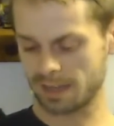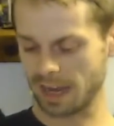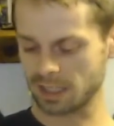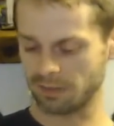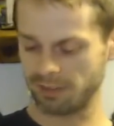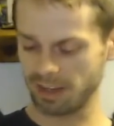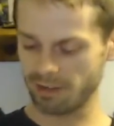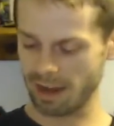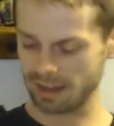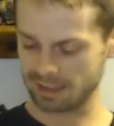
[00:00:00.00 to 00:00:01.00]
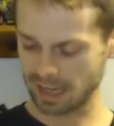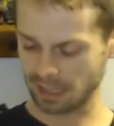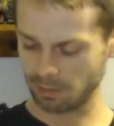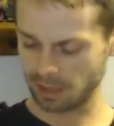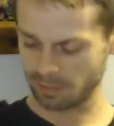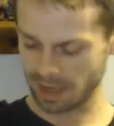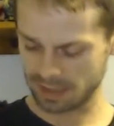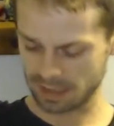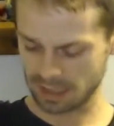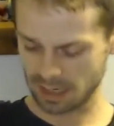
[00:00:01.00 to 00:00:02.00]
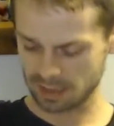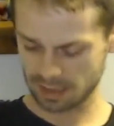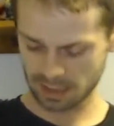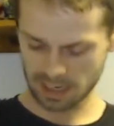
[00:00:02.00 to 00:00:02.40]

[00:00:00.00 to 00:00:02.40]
to actually figure out exactly what the message is,